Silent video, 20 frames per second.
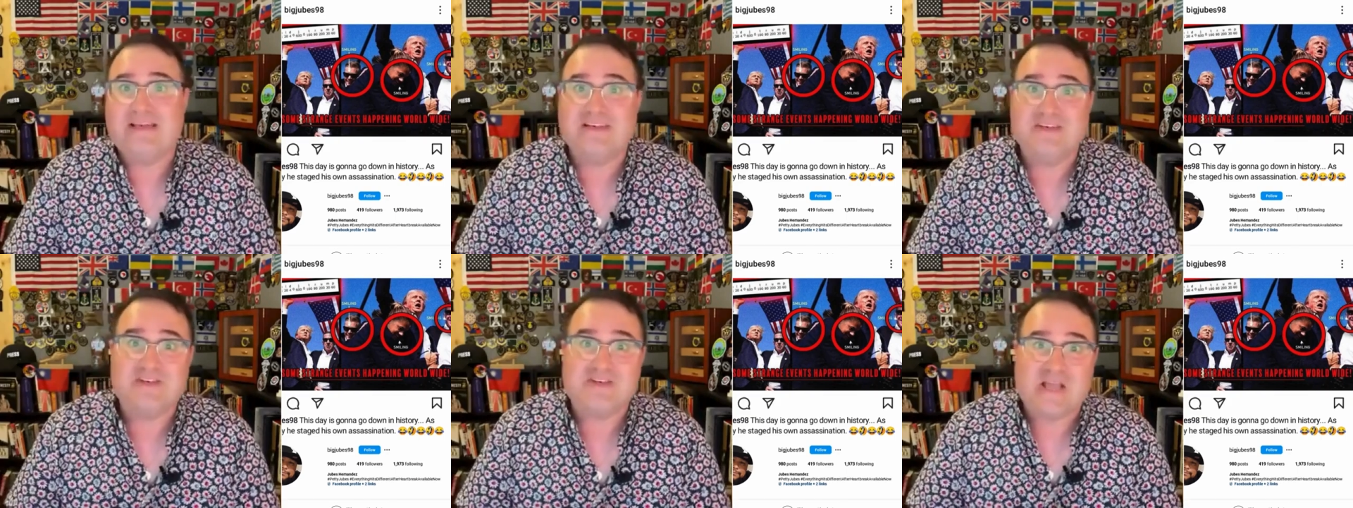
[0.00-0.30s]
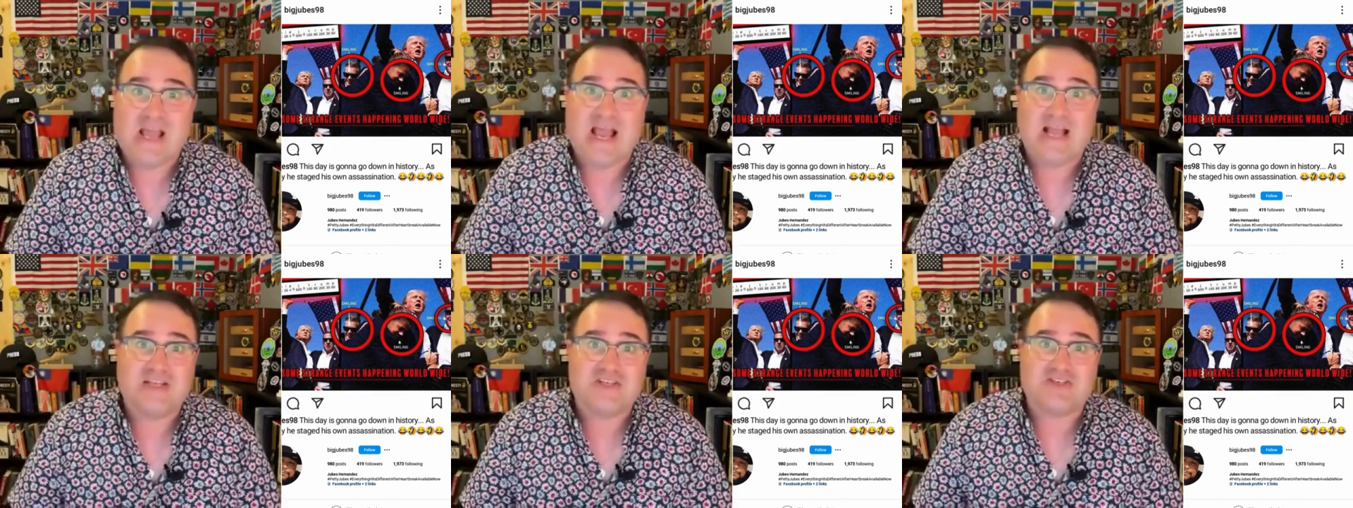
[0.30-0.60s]

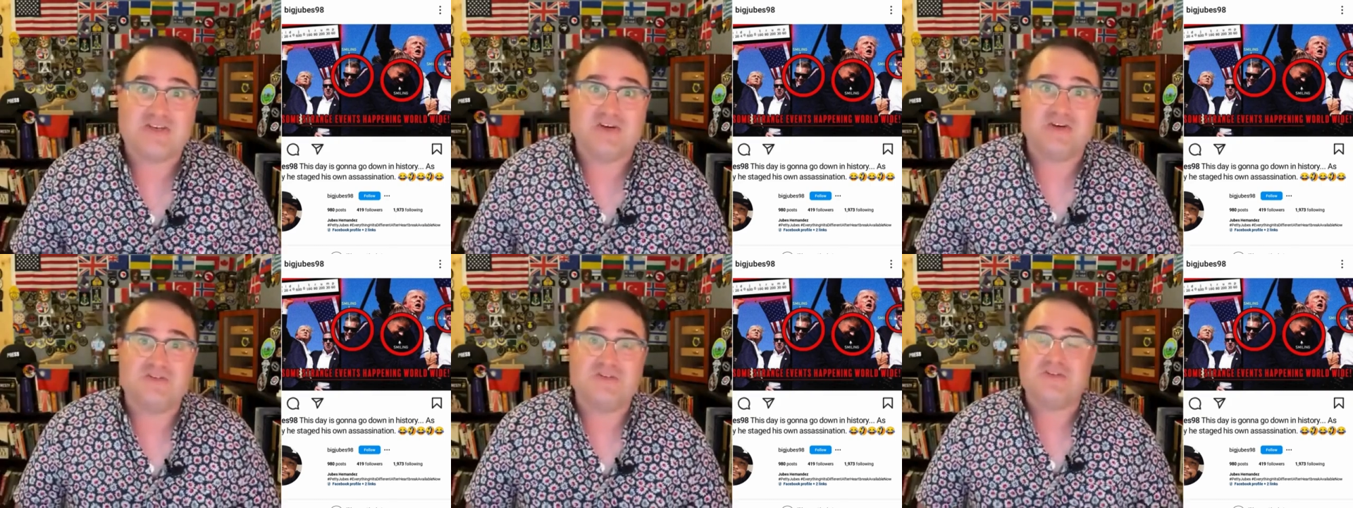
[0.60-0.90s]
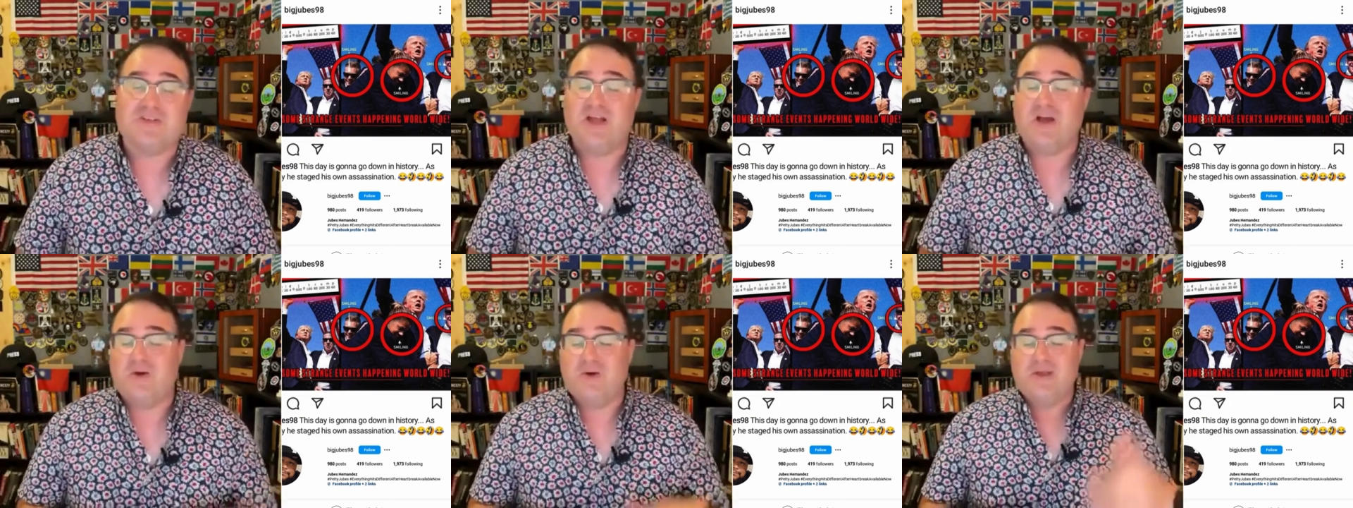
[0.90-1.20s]
disaster.
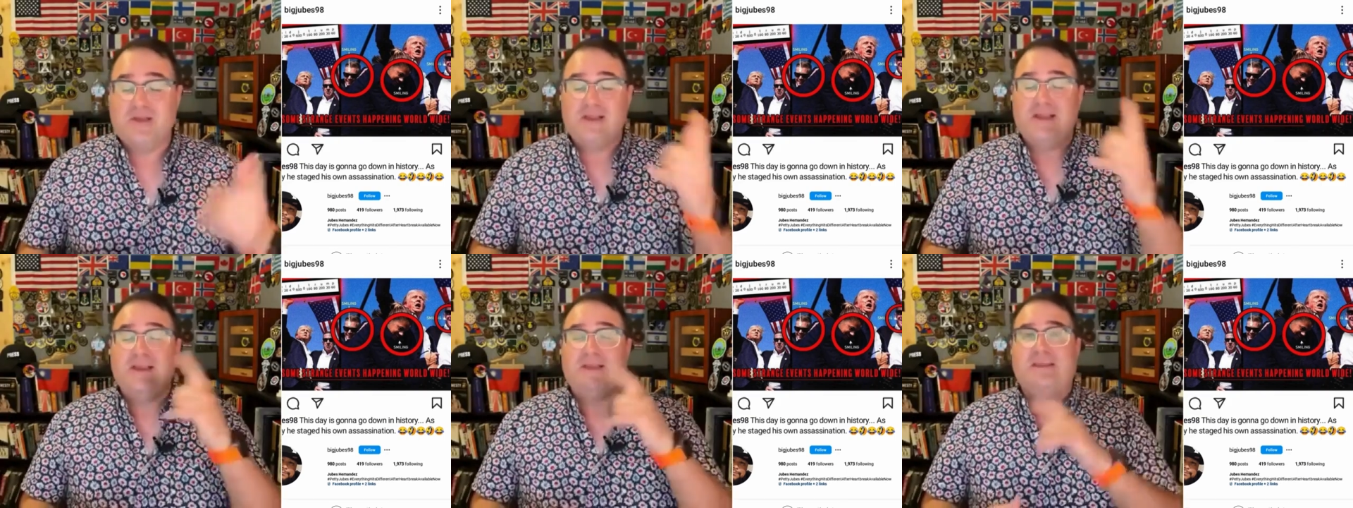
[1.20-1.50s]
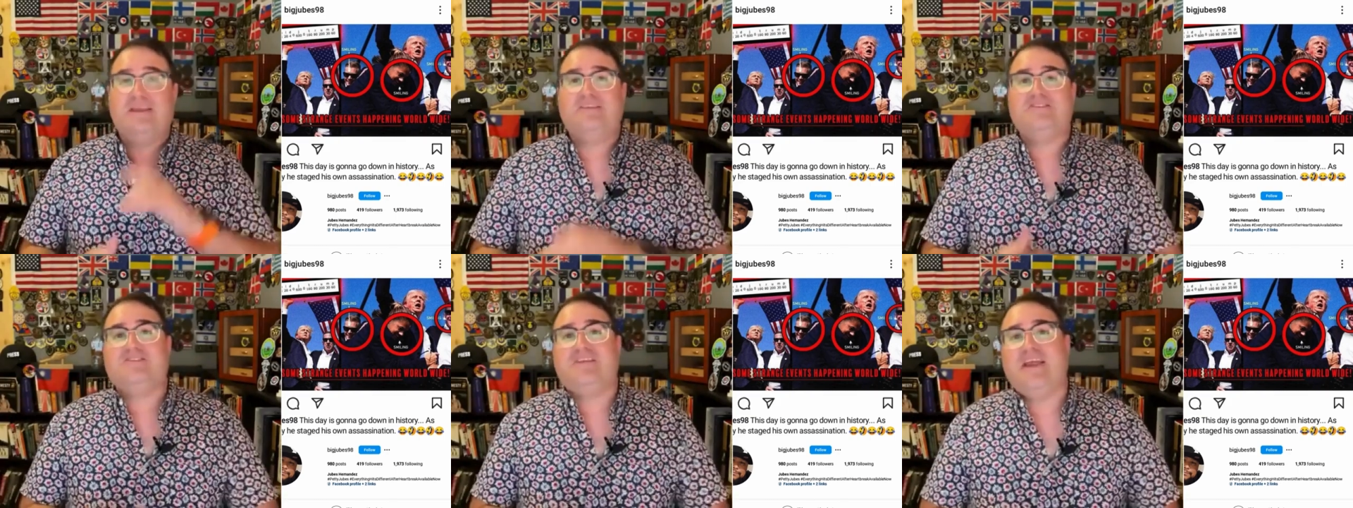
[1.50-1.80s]
So
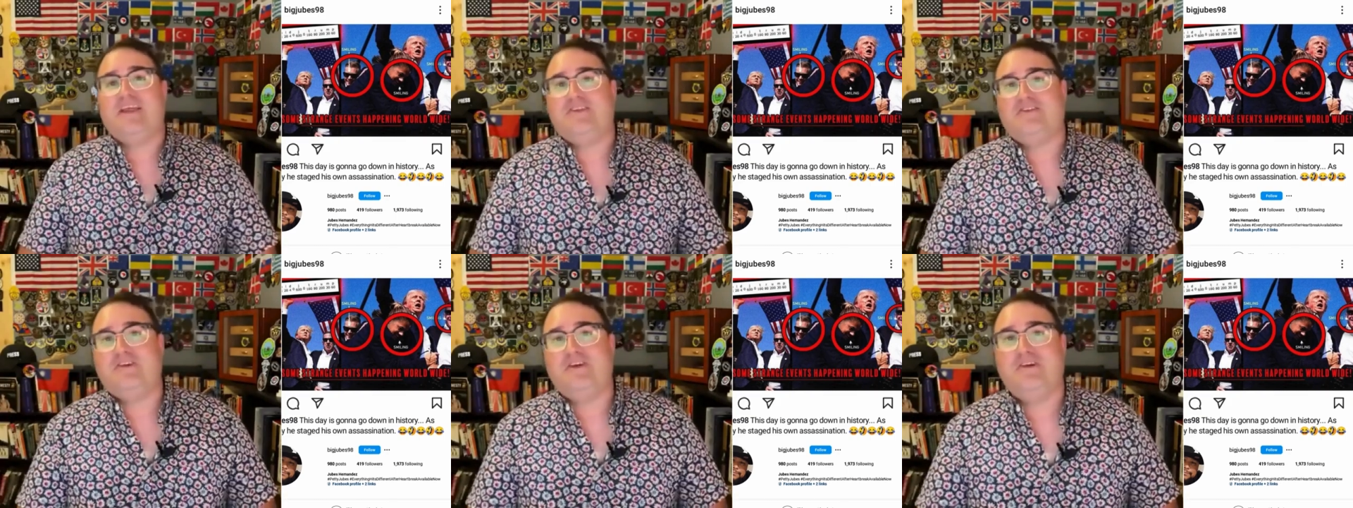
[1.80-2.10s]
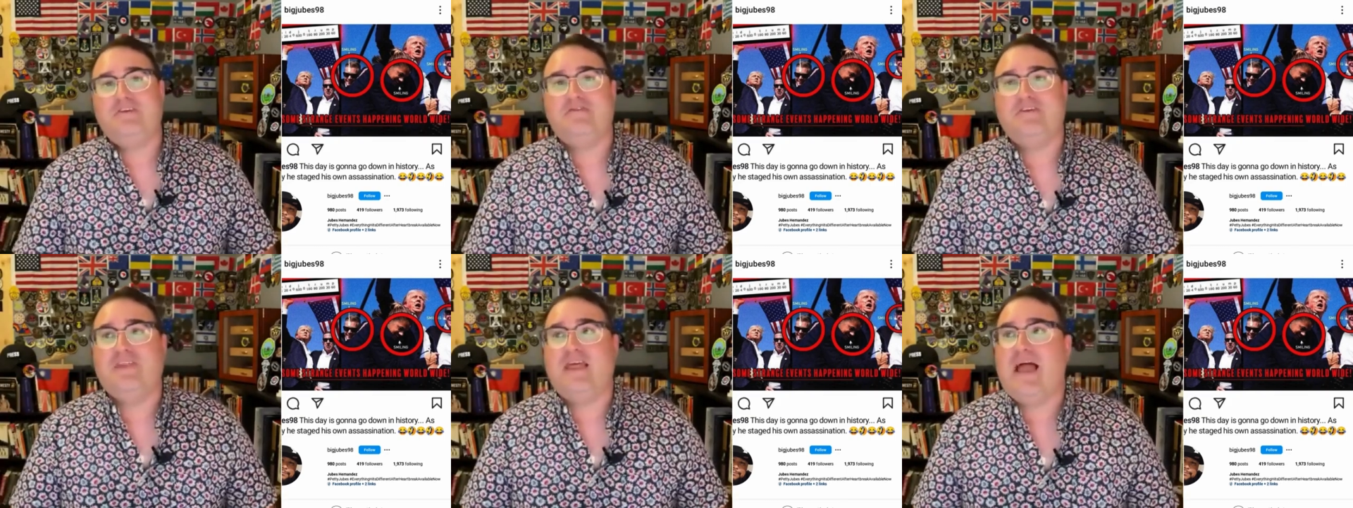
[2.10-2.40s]
stay
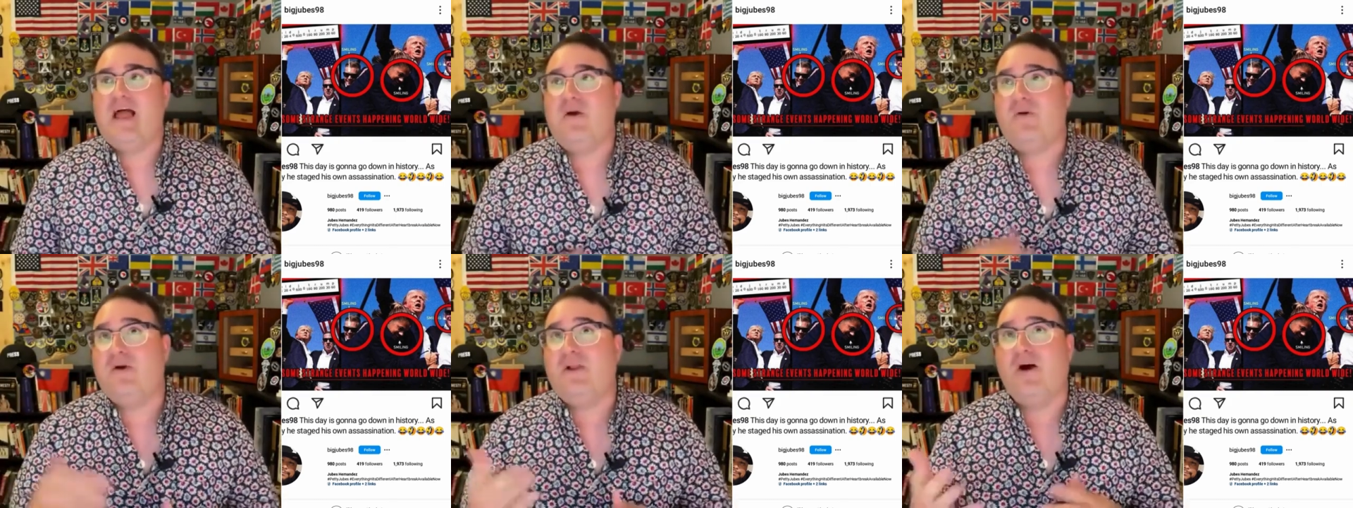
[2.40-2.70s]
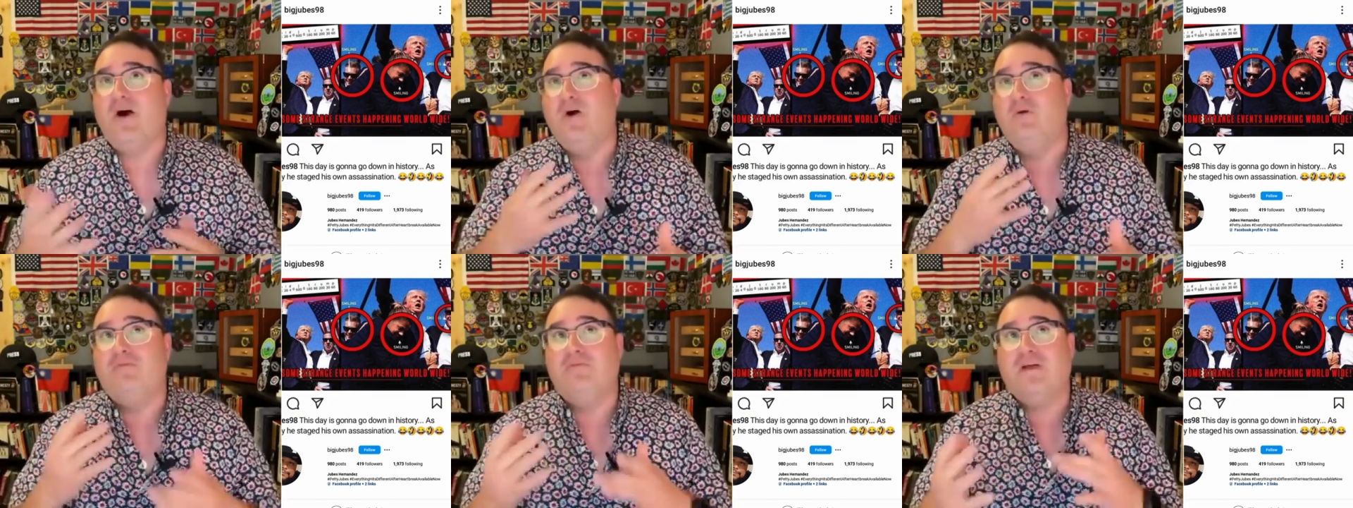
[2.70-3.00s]
tuned for that one.
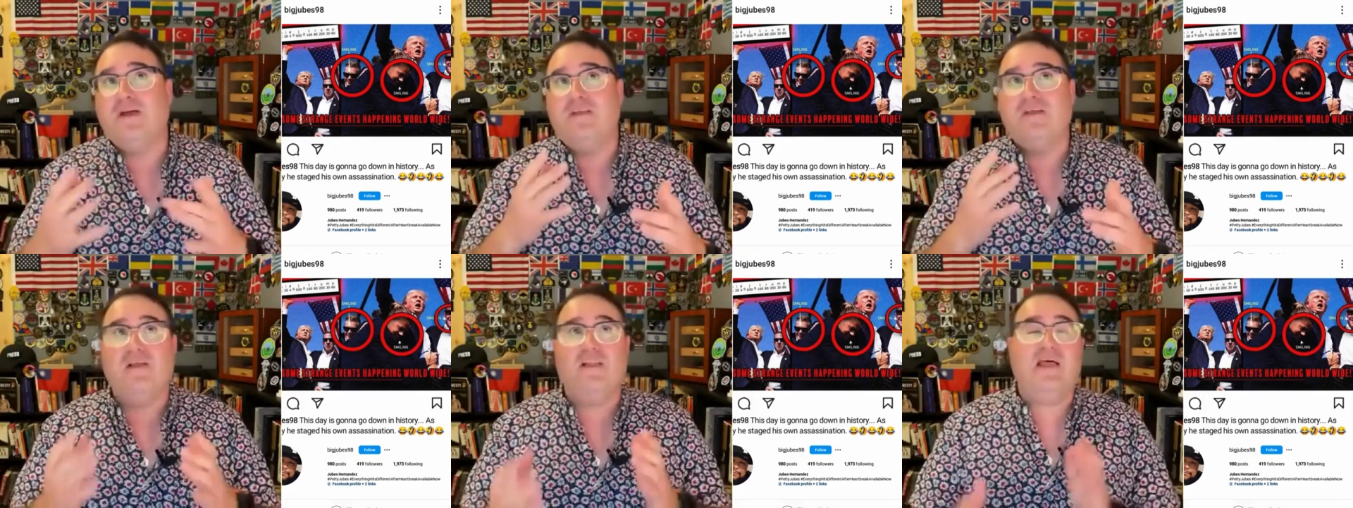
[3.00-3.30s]
Hopefully they'll